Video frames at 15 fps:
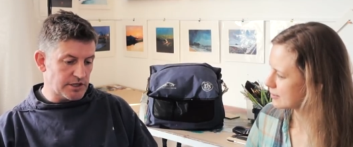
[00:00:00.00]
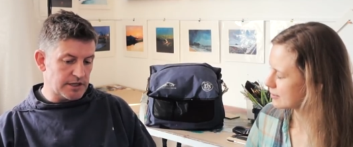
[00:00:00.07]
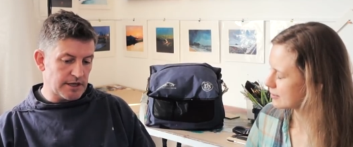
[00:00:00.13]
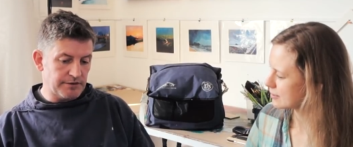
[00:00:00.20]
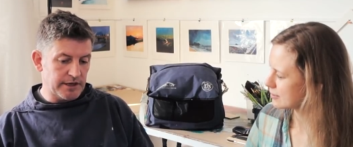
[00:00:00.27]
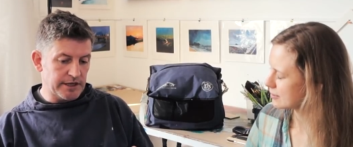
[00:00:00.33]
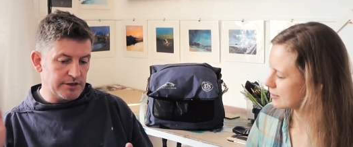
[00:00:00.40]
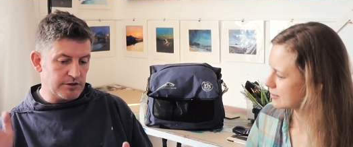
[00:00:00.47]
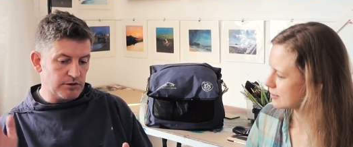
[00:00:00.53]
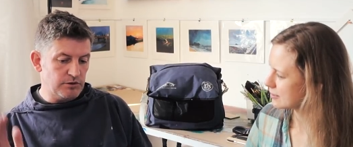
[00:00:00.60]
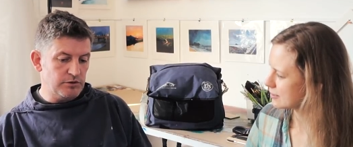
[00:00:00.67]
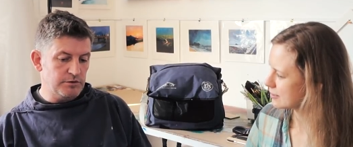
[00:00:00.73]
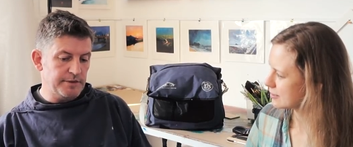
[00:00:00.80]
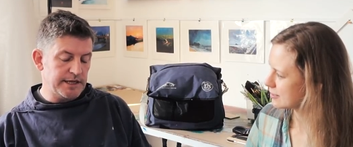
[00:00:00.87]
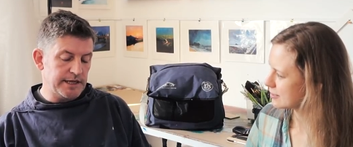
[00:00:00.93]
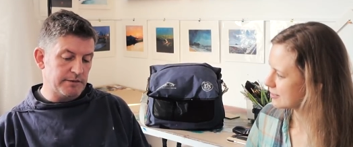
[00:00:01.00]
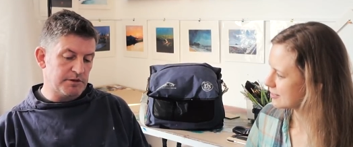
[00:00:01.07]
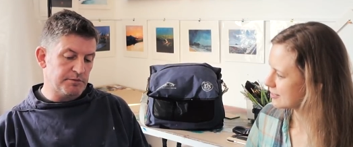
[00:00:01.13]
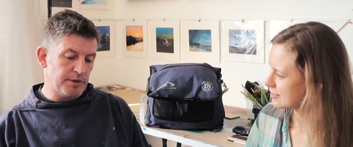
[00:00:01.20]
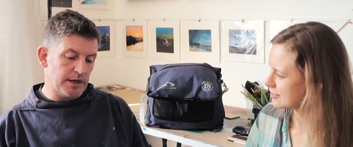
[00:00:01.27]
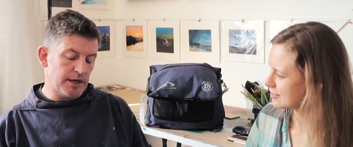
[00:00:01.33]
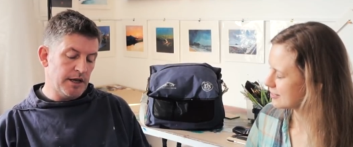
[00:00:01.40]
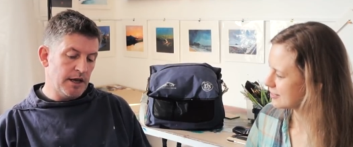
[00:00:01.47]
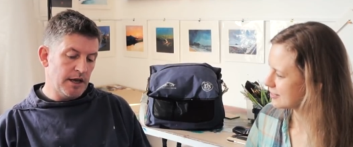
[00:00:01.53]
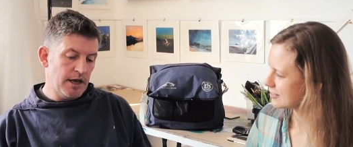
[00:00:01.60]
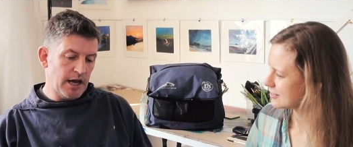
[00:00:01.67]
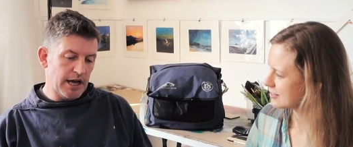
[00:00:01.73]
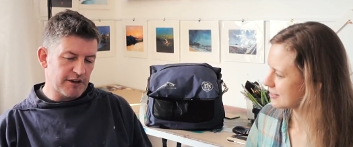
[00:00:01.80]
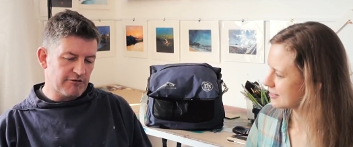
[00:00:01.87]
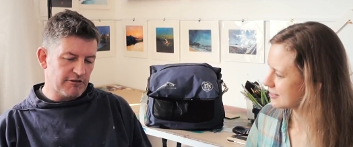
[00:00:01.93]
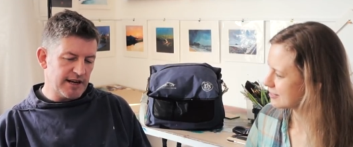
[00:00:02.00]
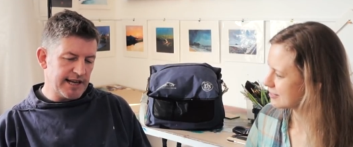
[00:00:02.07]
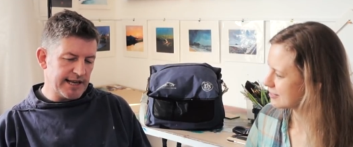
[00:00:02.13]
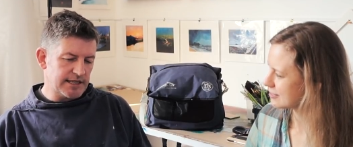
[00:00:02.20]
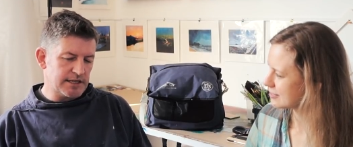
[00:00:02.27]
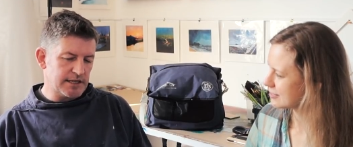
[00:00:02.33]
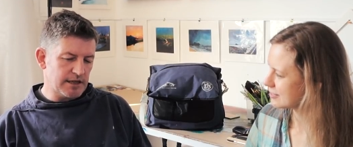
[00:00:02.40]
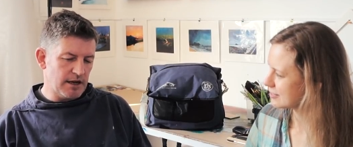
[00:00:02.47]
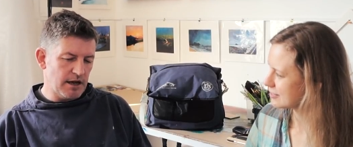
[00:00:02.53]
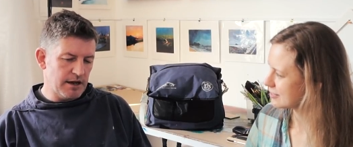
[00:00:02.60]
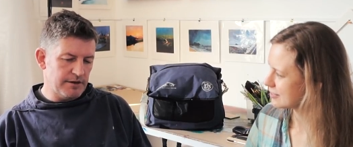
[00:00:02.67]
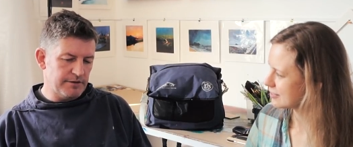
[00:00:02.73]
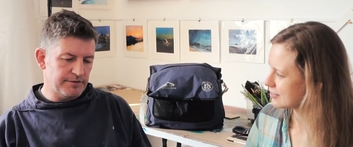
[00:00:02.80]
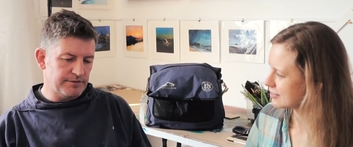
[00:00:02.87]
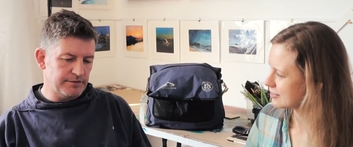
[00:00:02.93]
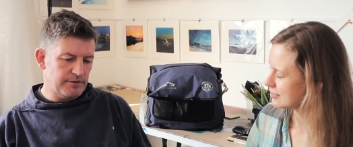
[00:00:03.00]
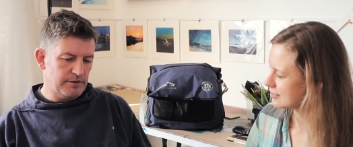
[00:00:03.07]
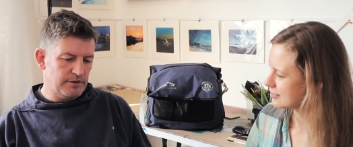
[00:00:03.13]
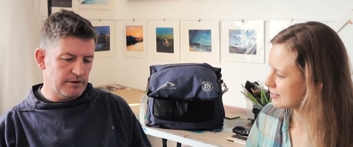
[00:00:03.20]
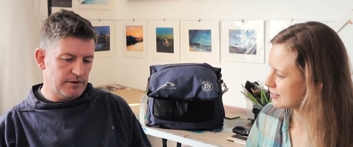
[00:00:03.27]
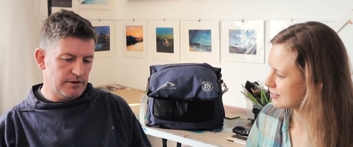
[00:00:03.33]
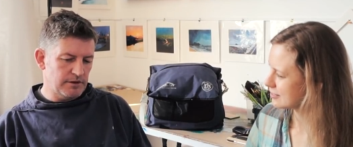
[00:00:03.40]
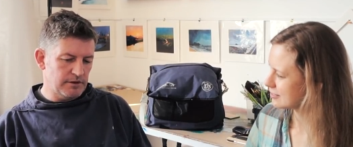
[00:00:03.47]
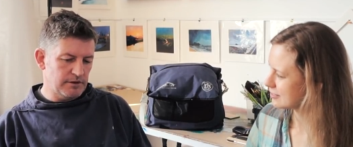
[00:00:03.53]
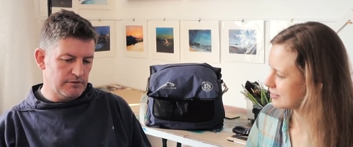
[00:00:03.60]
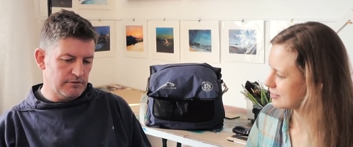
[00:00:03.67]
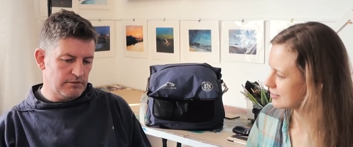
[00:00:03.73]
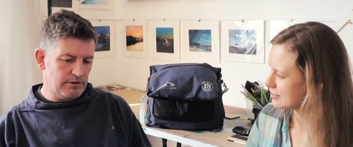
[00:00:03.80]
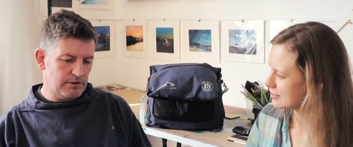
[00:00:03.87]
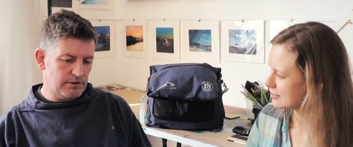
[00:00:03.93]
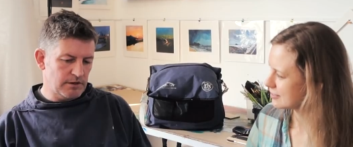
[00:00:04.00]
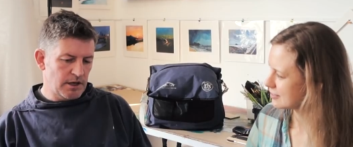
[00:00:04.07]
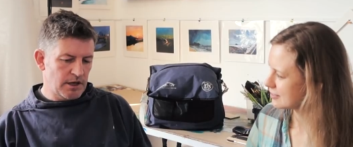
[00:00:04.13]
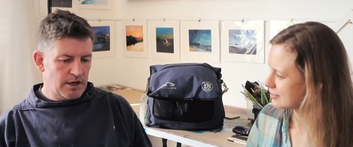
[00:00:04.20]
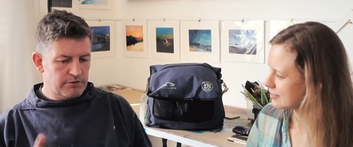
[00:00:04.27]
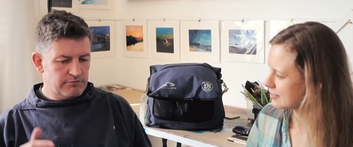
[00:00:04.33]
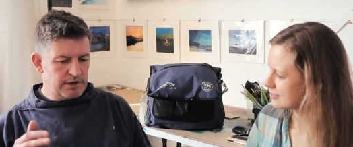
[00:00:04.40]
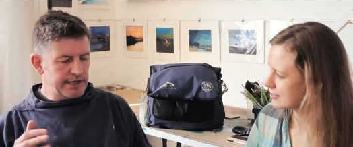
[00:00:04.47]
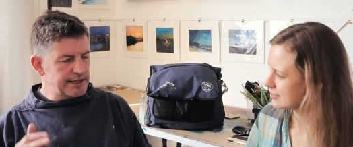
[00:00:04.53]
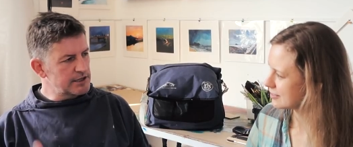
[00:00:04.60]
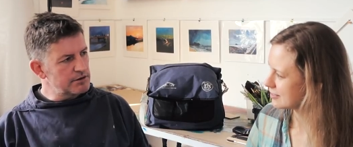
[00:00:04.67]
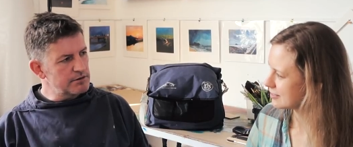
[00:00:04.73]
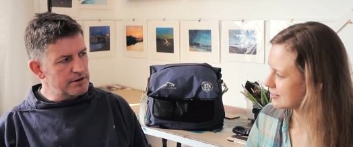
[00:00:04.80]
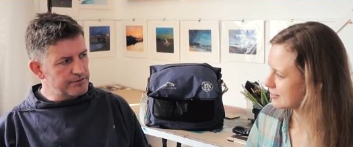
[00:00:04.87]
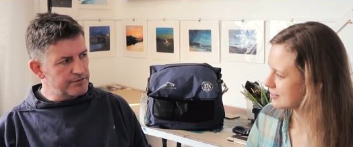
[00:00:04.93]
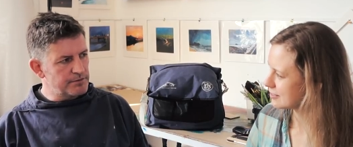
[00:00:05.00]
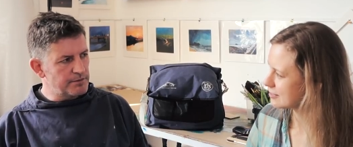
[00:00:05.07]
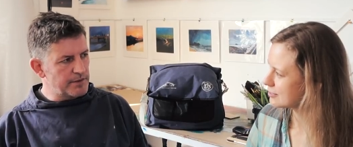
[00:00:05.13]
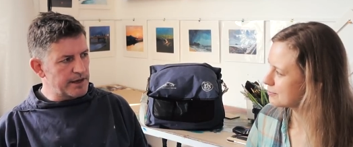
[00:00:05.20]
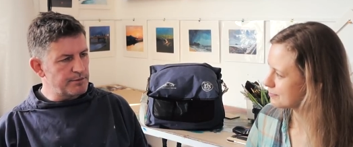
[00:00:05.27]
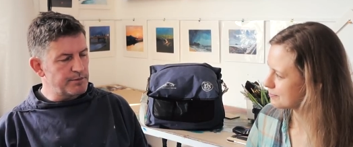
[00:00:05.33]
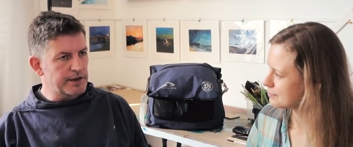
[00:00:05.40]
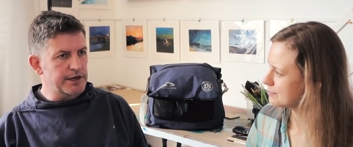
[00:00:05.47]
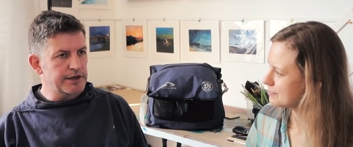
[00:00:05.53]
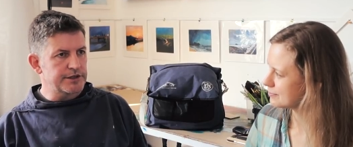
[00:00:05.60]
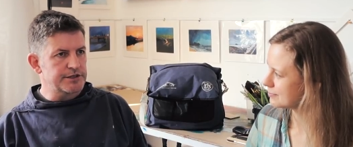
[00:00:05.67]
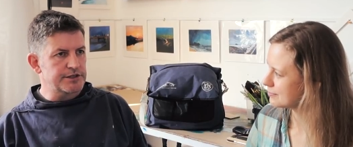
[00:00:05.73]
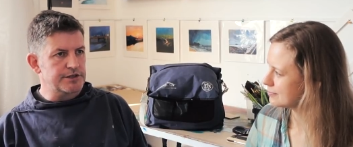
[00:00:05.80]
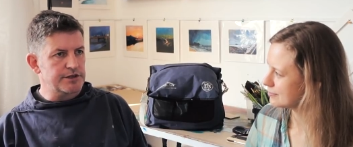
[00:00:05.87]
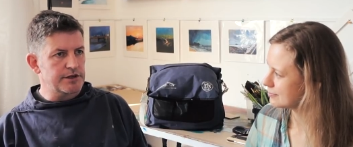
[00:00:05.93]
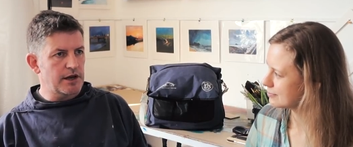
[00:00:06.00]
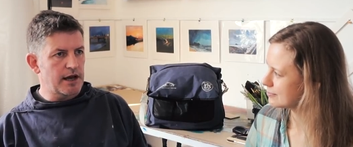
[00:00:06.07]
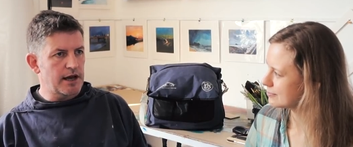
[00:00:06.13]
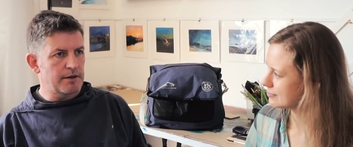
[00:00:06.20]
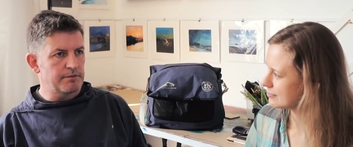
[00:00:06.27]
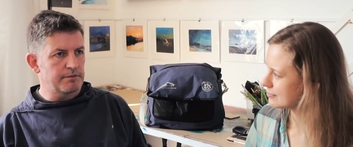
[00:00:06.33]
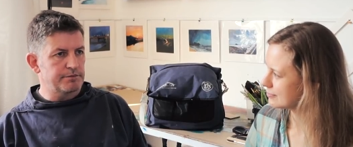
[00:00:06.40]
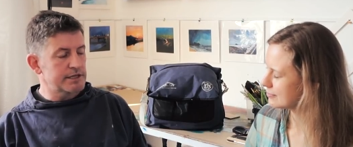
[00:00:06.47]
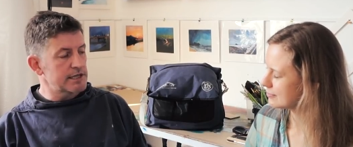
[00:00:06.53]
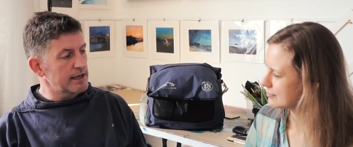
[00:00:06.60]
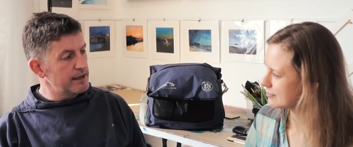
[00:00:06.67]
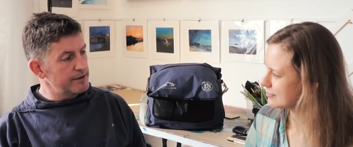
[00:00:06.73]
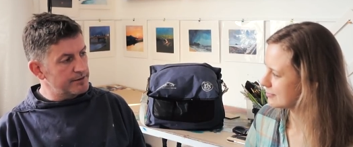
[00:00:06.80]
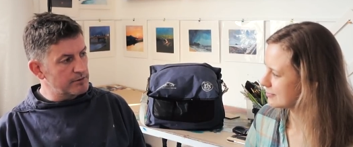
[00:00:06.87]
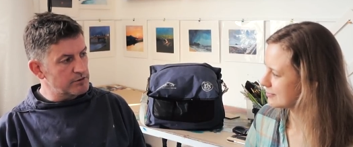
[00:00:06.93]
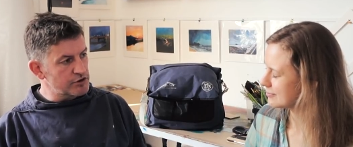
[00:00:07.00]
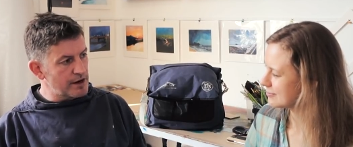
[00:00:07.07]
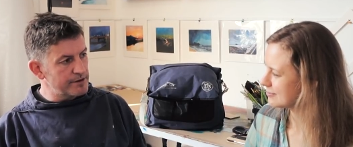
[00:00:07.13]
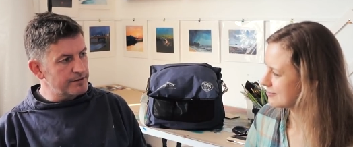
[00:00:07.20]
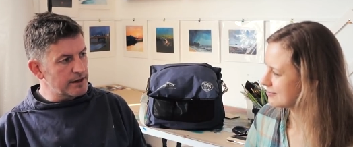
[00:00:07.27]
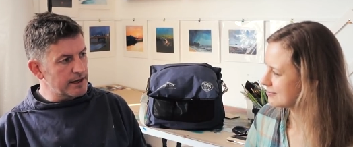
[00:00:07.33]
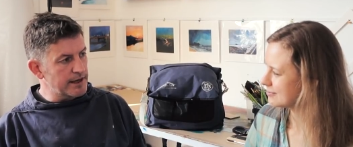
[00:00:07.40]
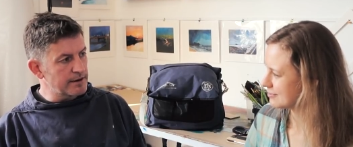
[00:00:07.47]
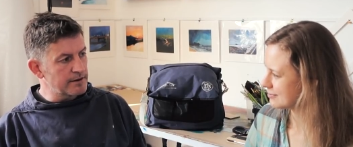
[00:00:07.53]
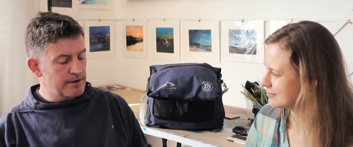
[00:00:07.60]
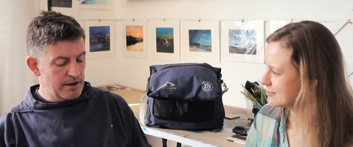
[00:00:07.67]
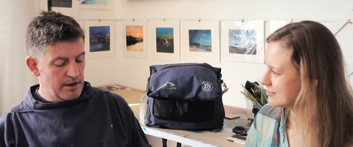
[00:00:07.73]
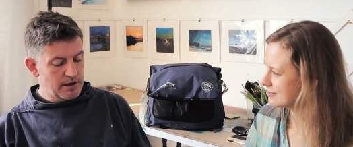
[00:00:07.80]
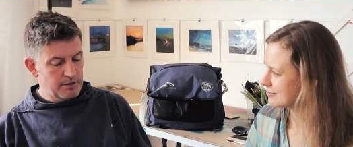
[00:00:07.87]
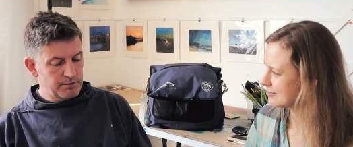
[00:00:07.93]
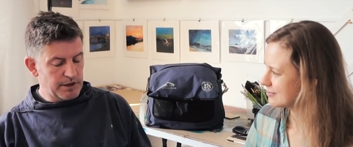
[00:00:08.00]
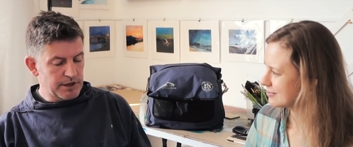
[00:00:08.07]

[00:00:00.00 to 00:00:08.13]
Speaker 1: all sorts of stuff. I use all mediums, but acrylics are kind of really do it for me because, um, particularly if I'm traveling,